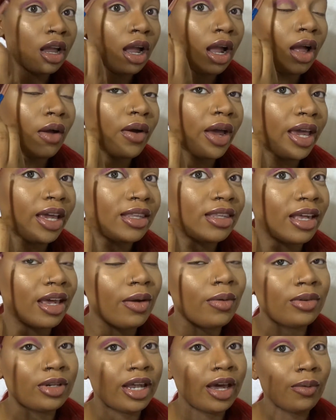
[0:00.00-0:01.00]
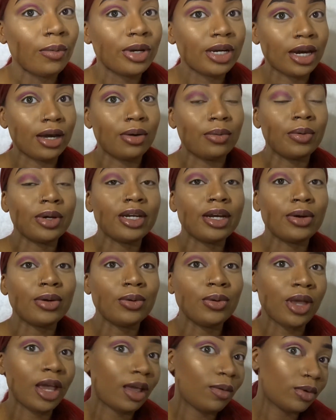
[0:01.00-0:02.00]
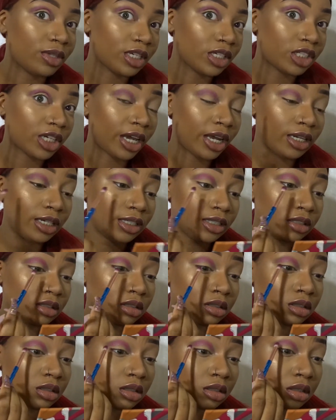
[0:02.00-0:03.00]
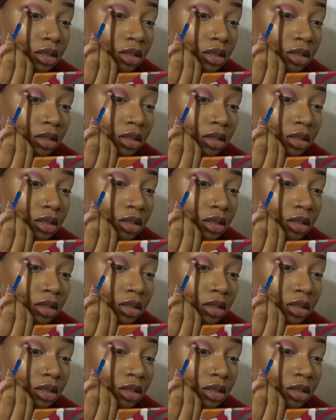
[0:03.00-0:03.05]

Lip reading: Okay, that we know. We know who came with the challenge.